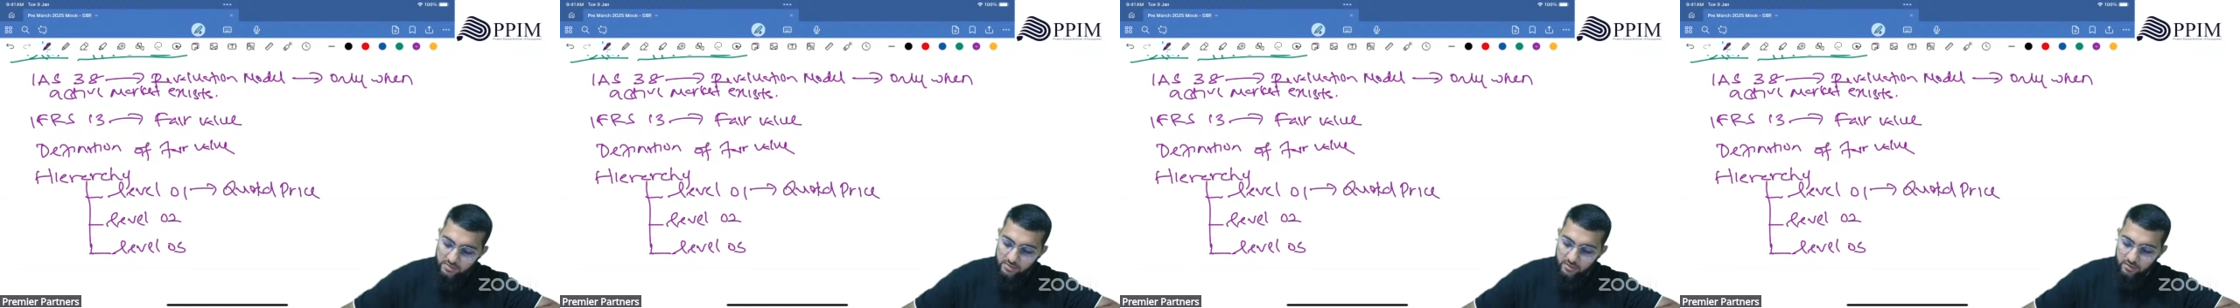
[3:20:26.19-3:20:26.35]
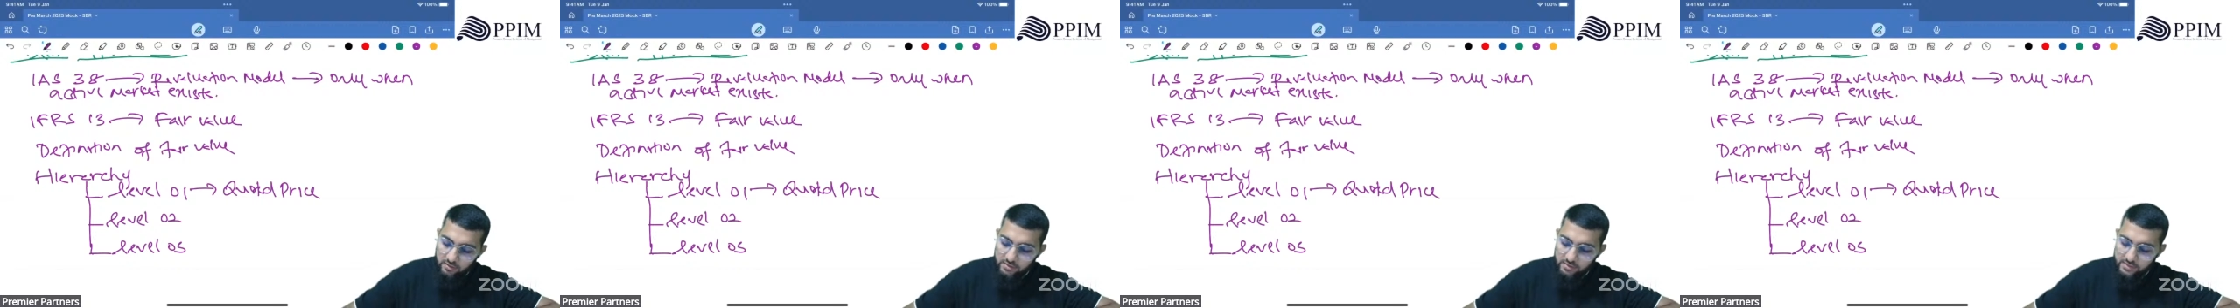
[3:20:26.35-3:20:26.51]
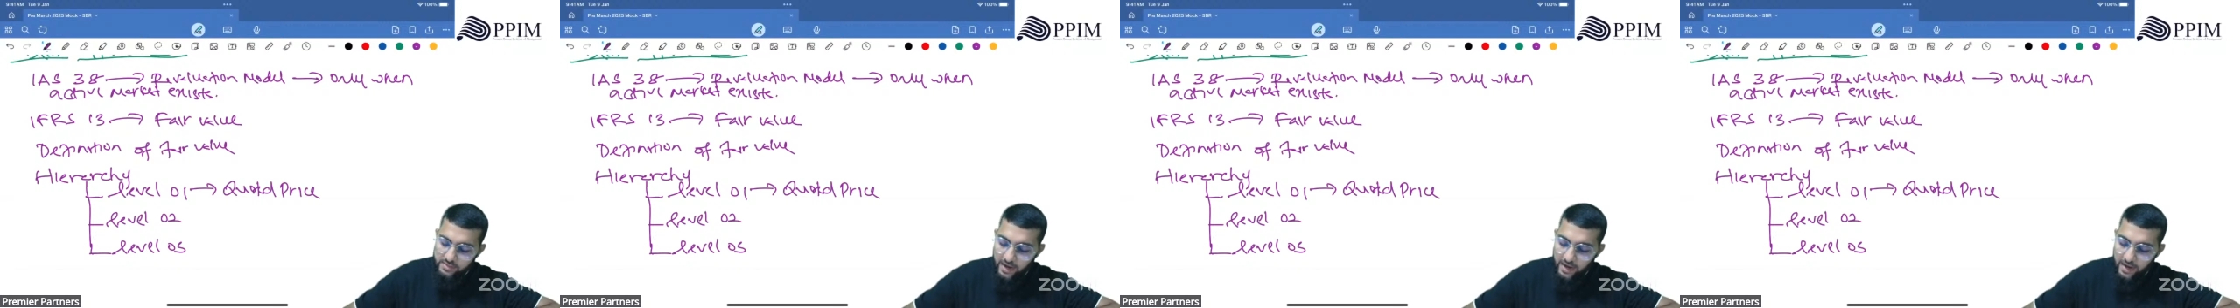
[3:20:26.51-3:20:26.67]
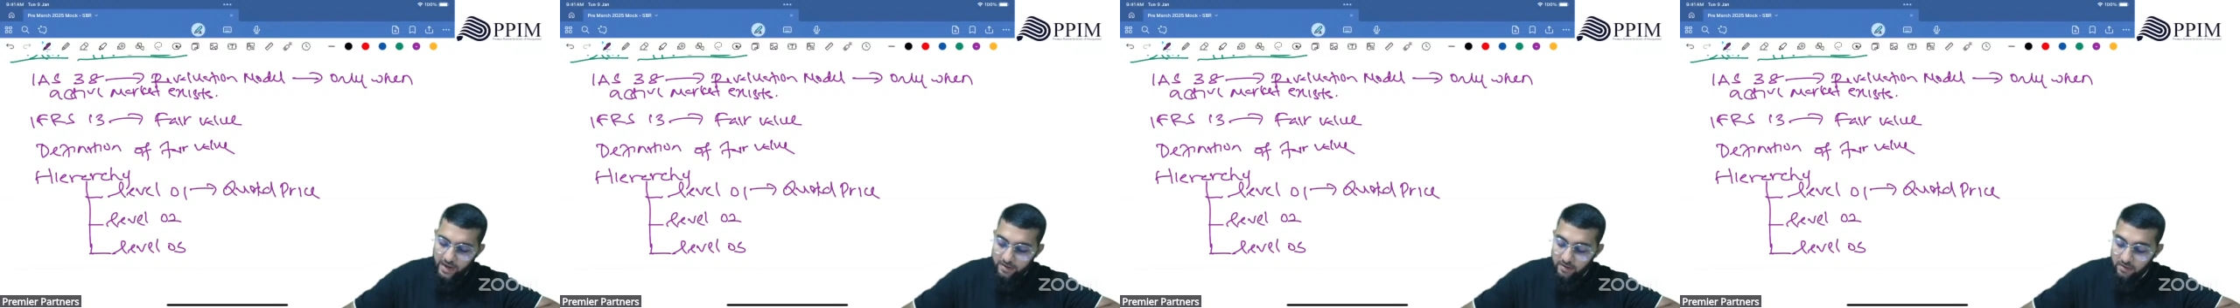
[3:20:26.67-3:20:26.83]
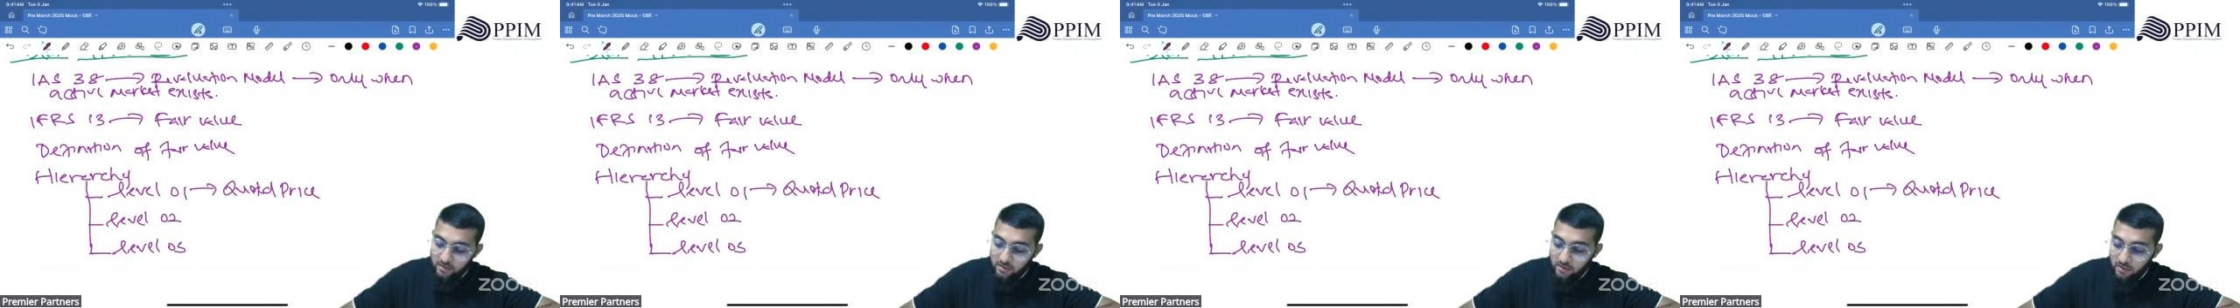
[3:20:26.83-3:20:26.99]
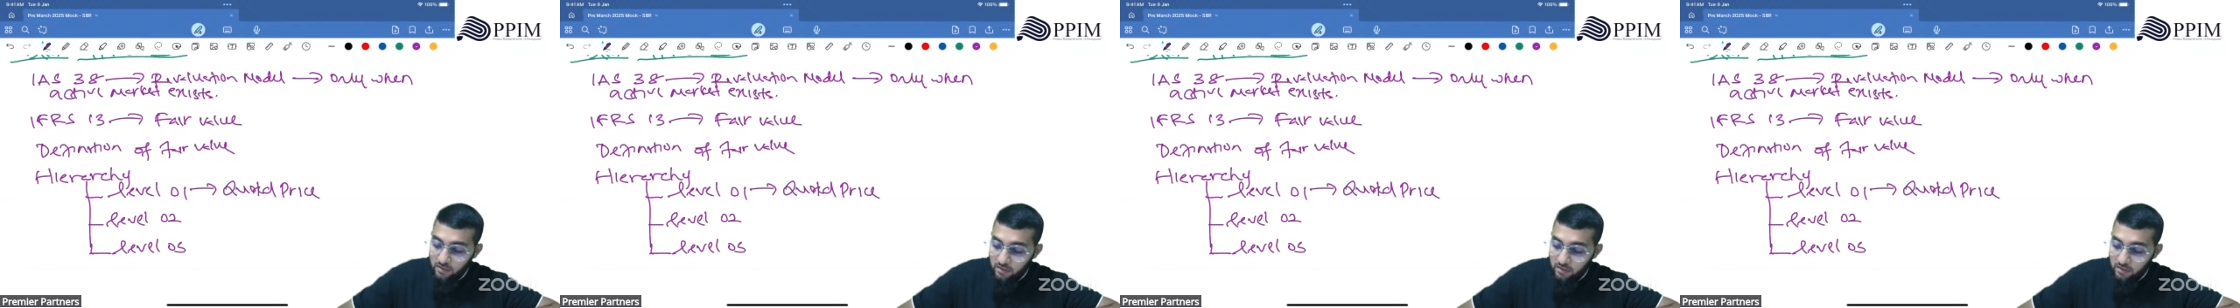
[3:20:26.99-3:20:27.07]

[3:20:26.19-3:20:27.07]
standard.